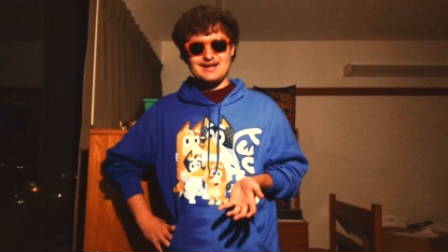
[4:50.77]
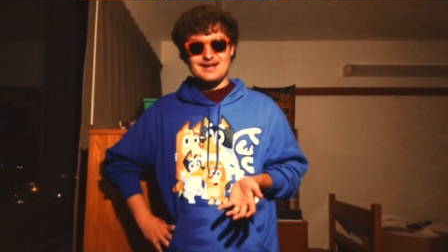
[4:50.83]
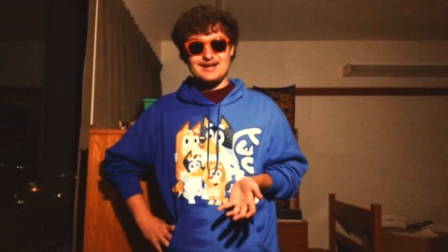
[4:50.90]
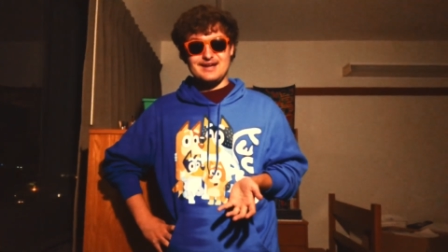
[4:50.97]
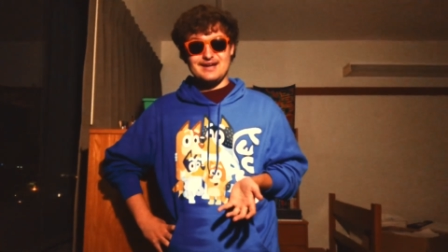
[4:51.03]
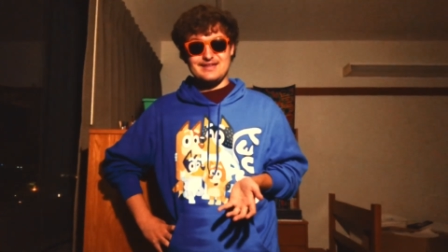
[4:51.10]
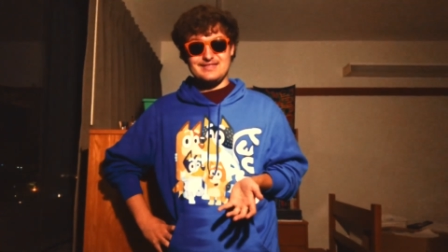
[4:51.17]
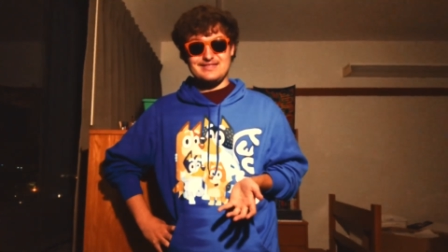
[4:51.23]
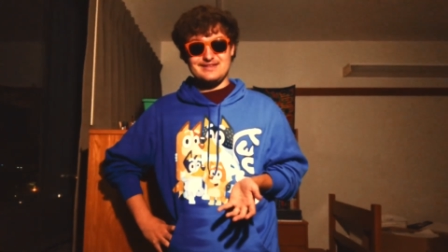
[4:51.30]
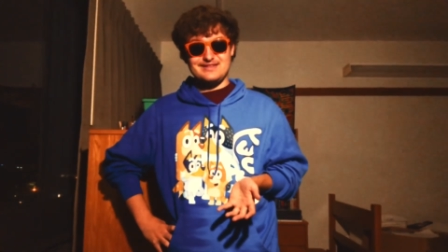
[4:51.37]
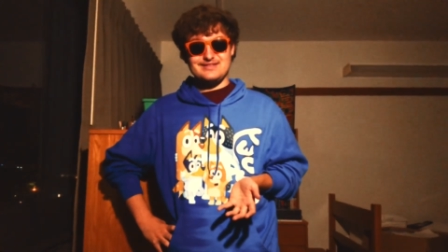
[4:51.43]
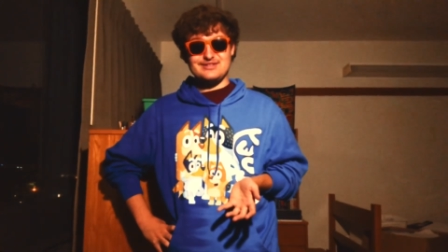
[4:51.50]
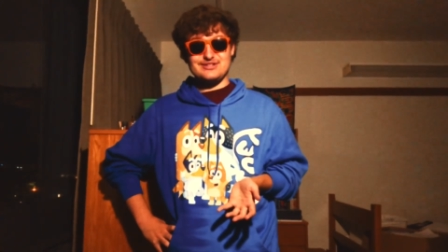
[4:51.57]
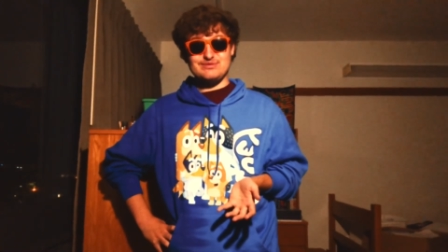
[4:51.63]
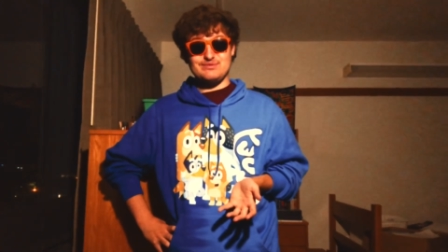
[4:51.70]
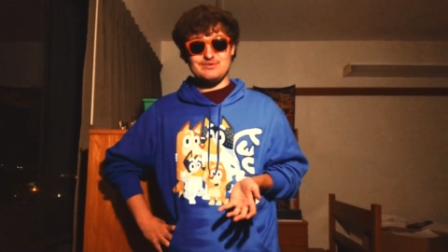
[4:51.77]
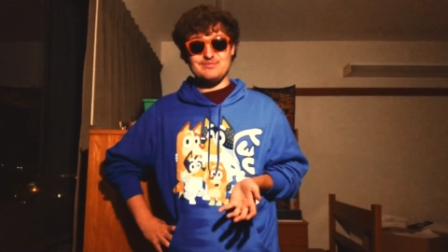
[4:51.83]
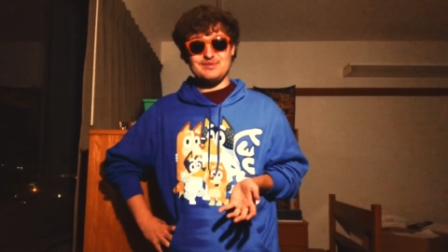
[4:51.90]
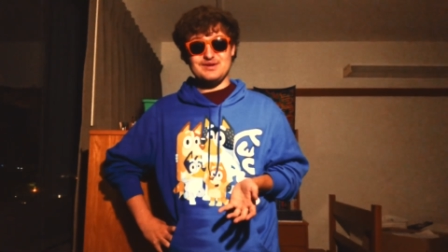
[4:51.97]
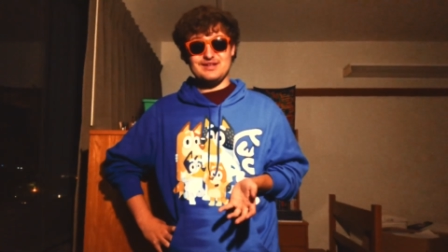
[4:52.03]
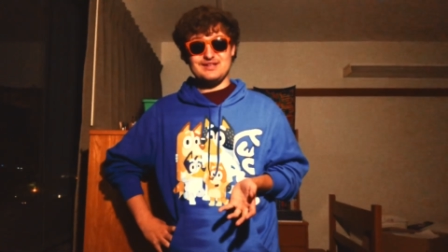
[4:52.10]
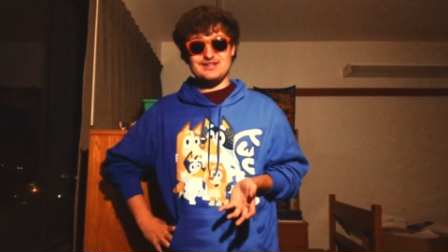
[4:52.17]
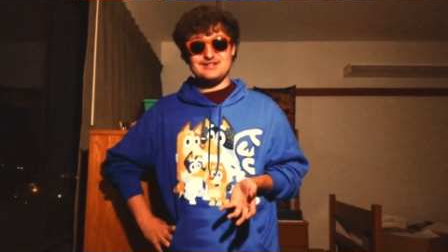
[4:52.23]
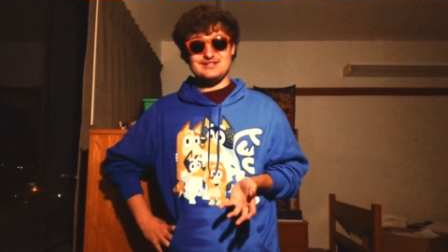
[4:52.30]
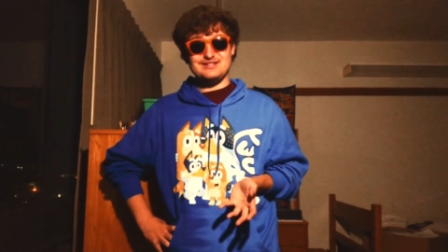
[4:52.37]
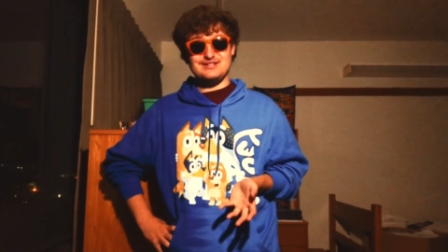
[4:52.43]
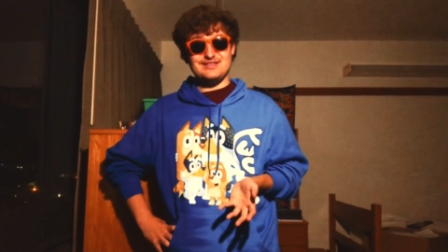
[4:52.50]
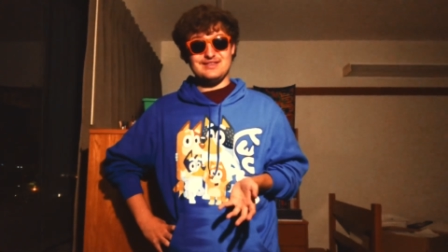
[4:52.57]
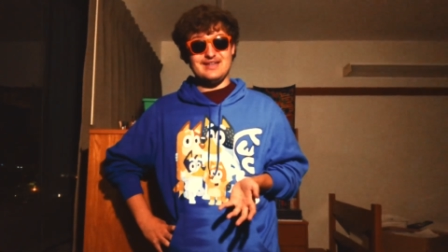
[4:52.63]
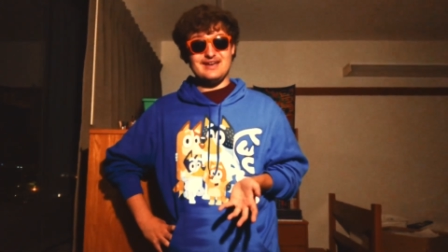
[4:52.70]
I think this would be,
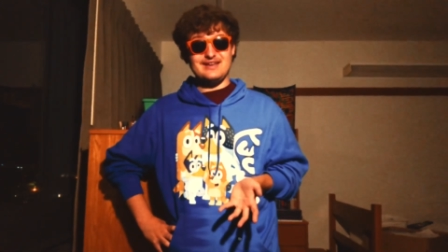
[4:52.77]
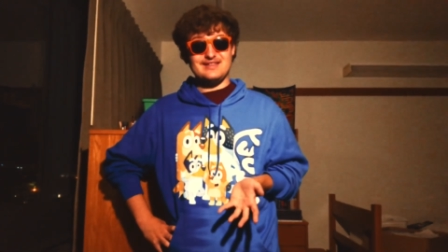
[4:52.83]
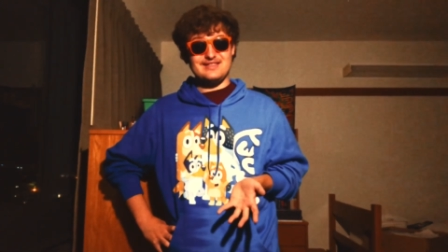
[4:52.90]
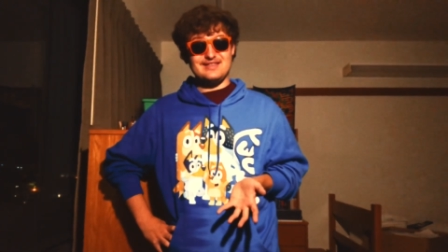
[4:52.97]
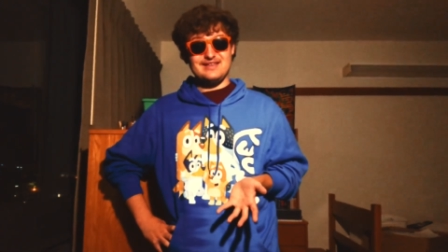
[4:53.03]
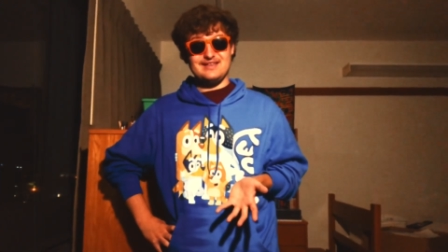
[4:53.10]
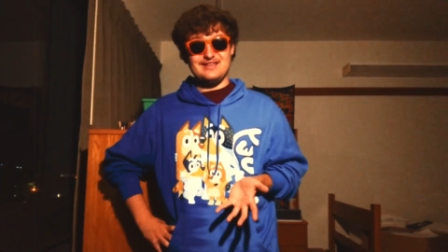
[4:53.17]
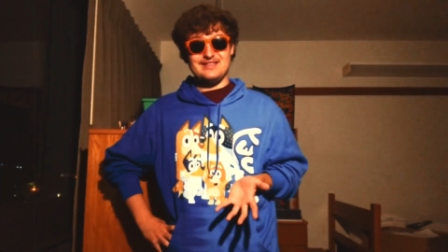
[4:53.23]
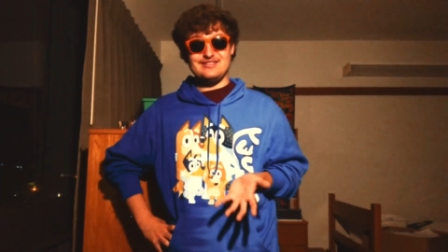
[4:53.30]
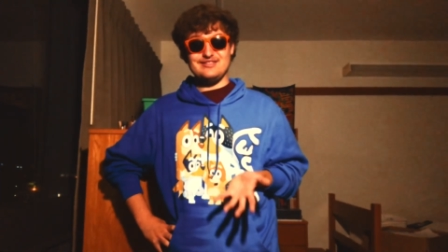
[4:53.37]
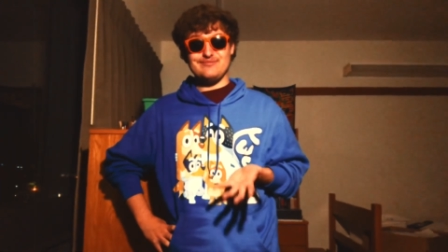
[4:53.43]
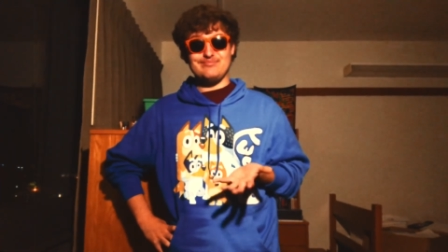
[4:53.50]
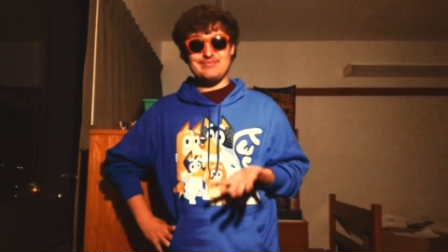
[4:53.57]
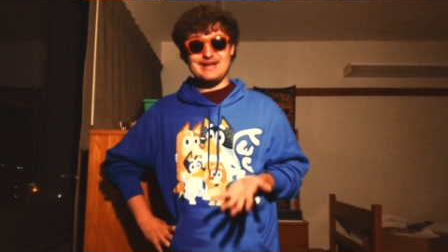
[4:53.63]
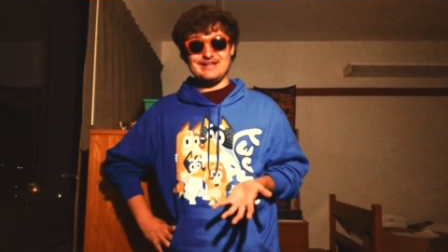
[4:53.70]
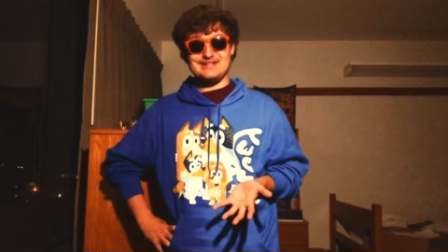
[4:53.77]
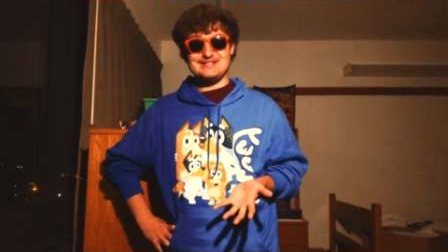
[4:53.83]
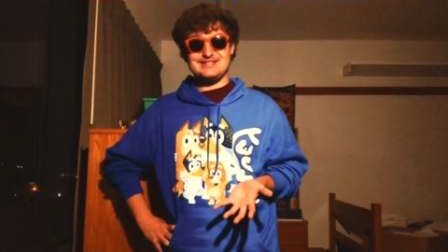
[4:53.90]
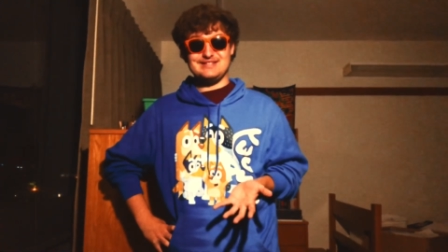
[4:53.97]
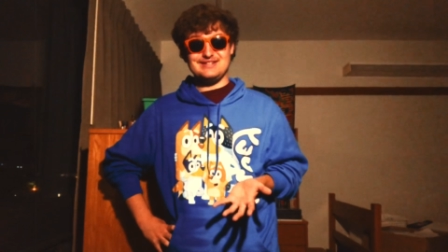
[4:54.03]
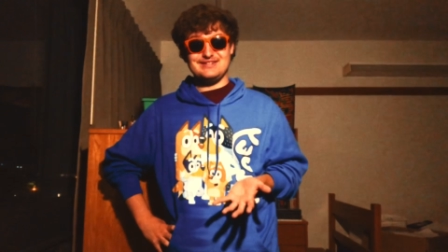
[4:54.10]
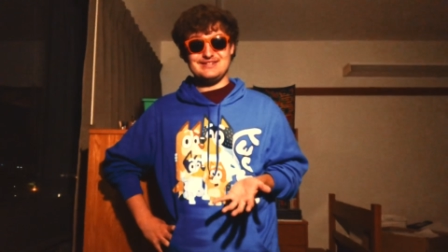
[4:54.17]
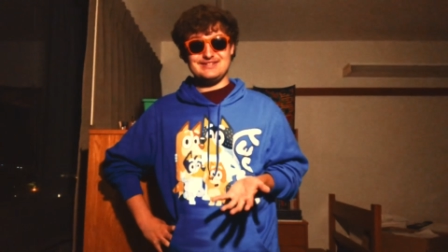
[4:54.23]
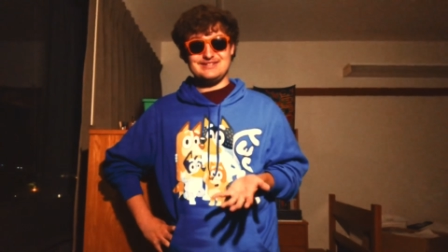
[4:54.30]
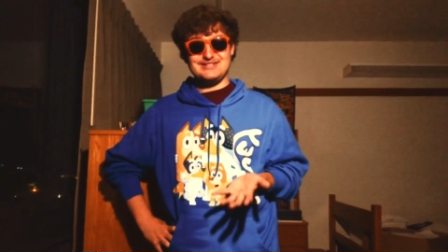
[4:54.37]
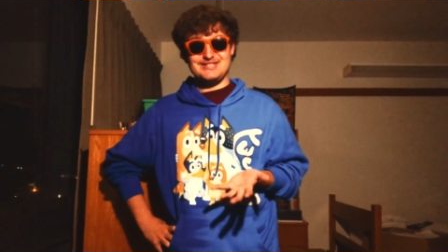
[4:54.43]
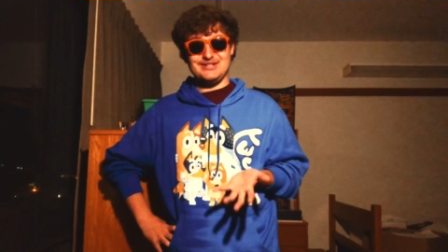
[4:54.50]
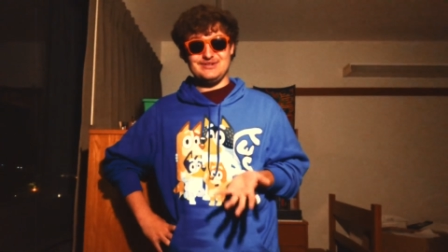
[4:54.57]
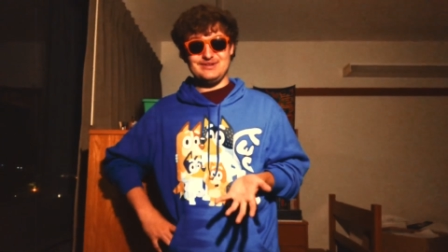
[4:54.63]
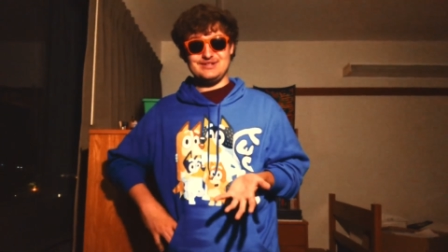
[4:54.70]
like, the best
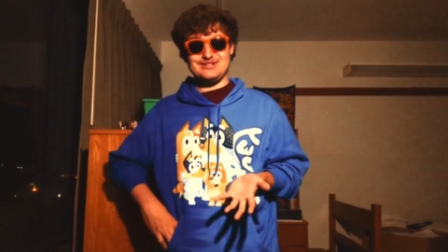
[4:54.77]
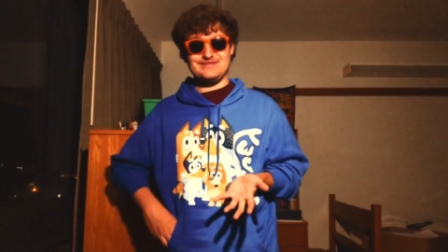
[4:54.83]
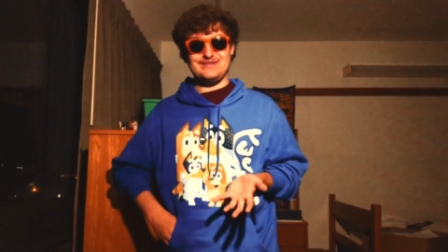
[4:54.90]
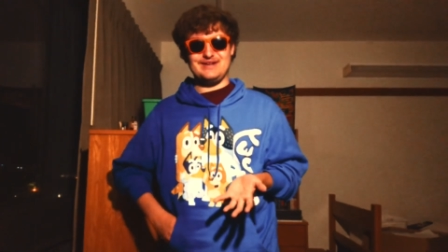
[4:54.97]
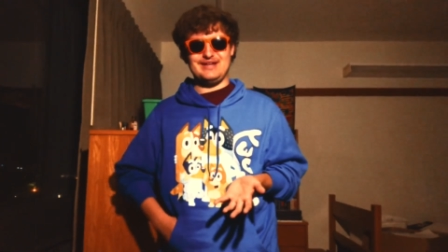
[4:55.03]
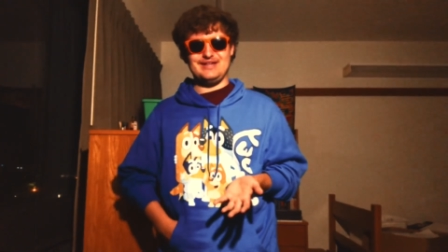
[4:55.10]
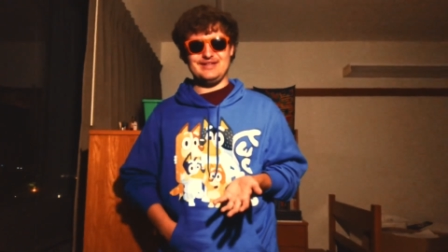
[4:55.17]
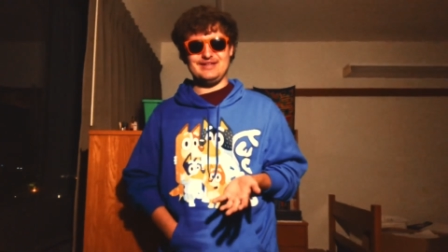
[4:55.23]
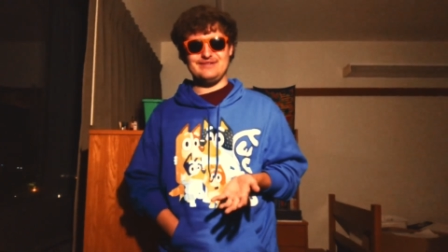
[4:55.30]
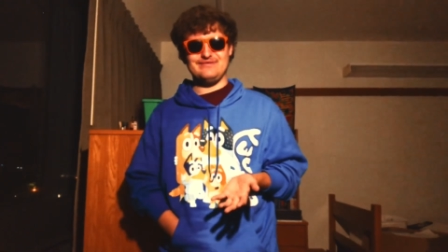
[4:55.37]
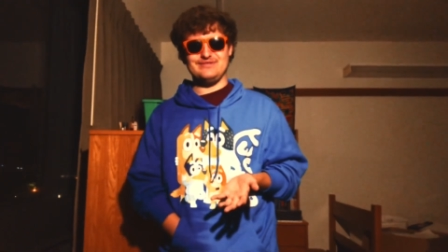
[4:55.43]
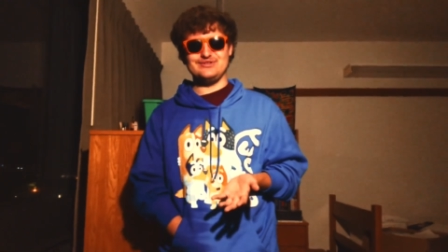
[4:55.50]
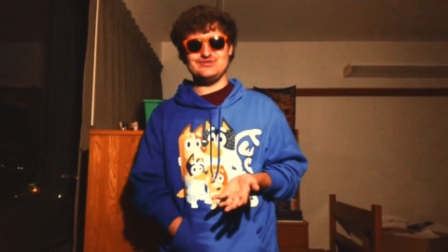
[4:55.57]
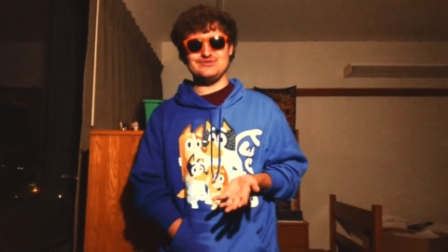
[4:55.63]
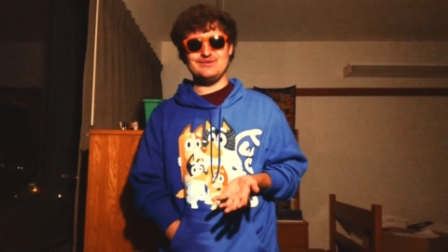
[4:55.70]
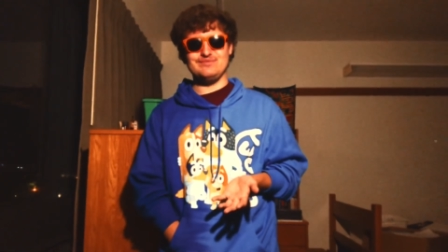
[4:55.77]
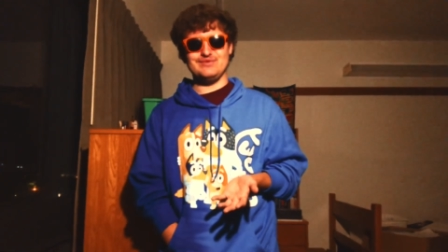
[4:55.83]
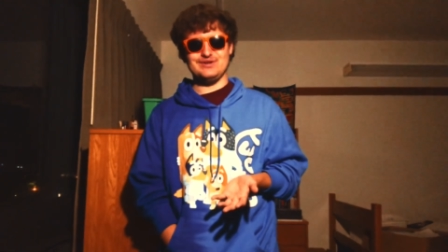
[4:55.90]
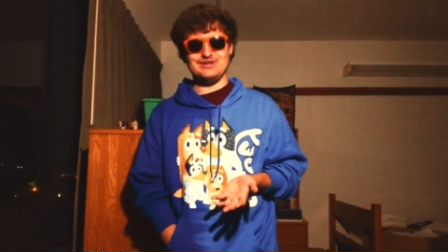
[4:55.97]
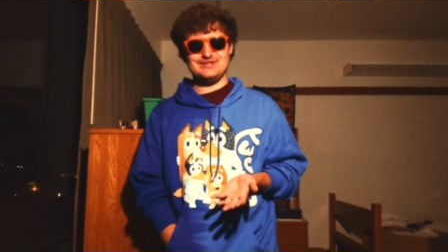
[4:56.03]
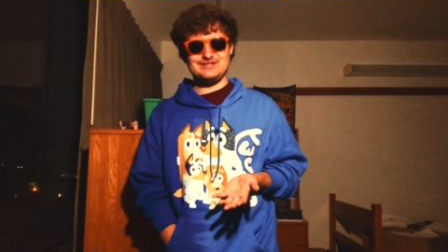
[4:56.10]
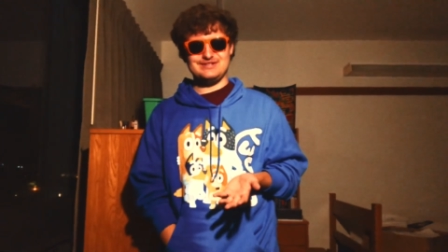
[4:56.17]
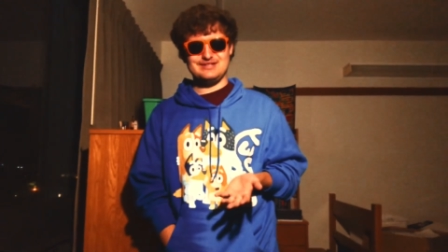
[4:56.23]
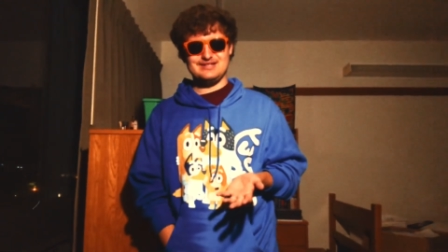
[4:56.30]
serious finale for DreamWorks.